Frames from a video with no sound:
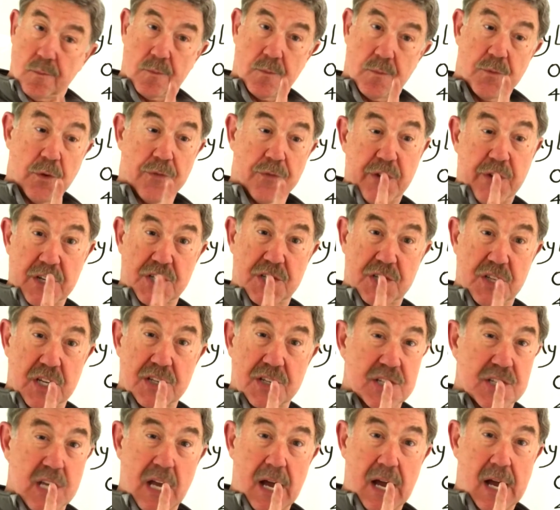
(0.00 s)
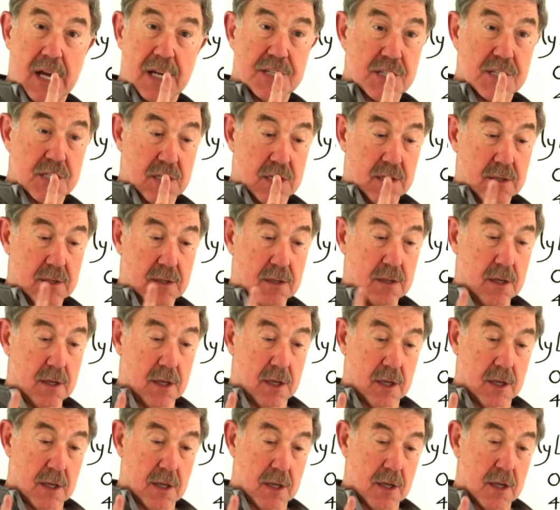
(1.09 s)
for fish this size,
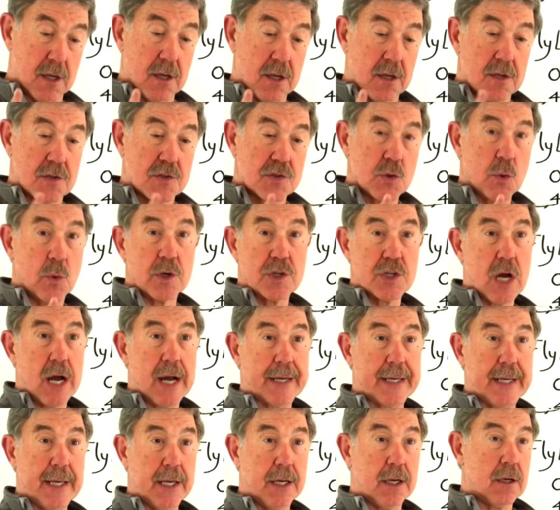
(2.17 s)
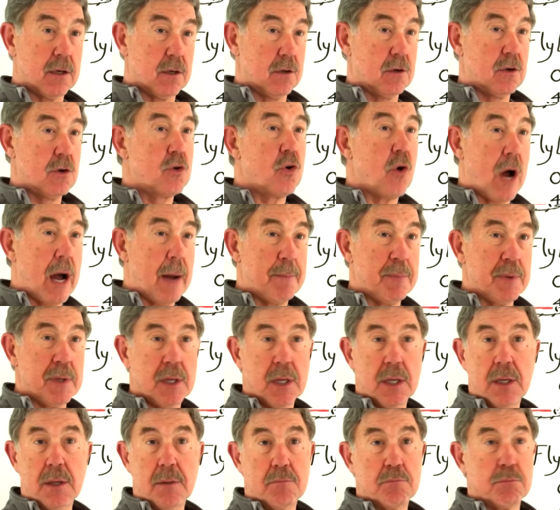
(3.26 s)
so we're talking
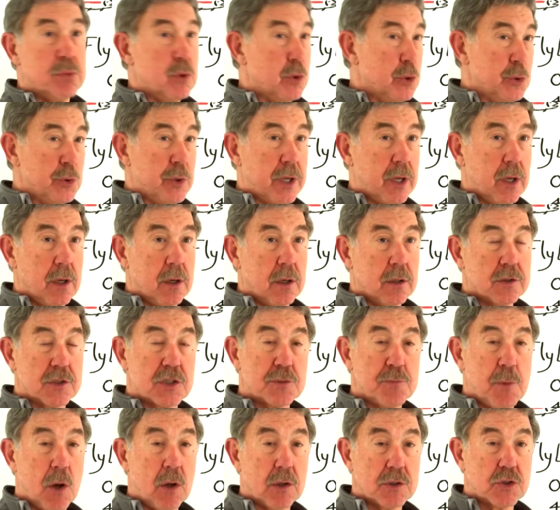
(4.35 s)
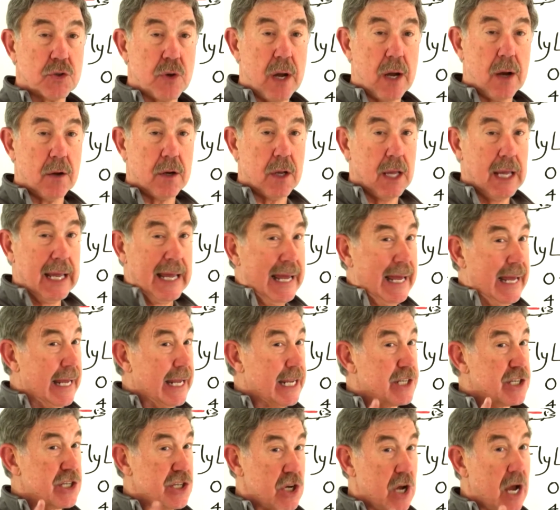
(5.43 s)
crappie, bluegill, small trout,
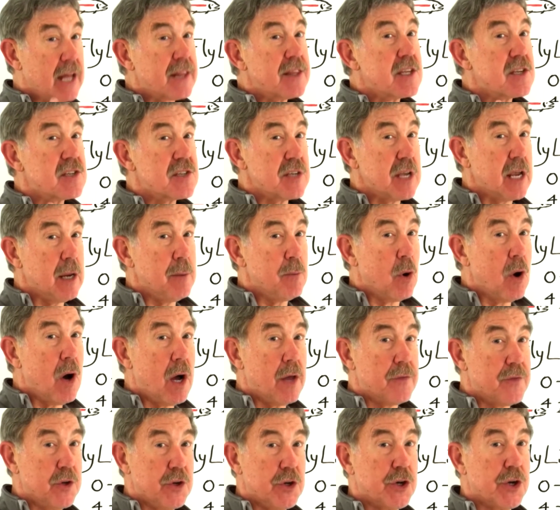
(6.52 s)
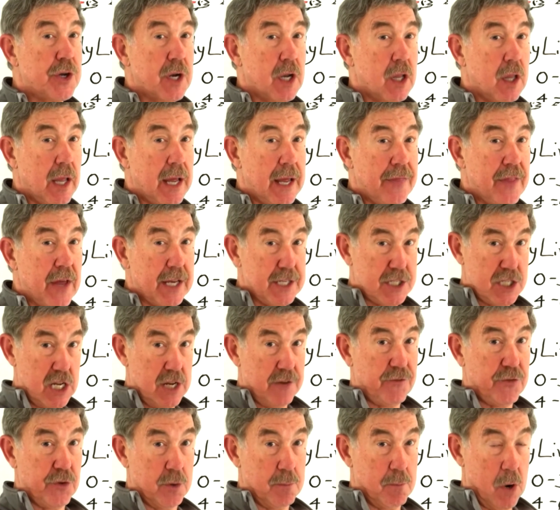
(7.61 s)
it's not the same rod that you're going to land that
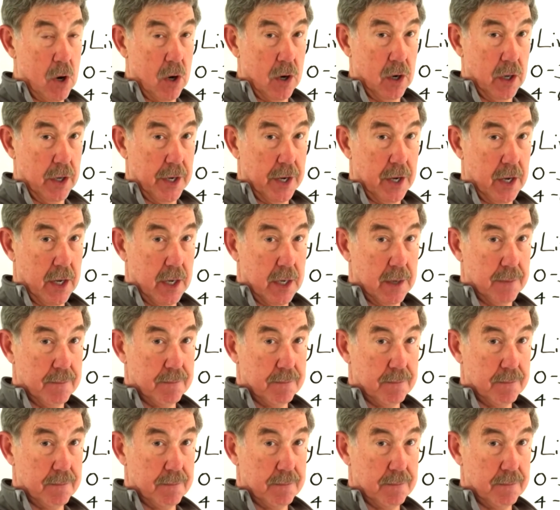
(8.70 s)
10-foot marlin on.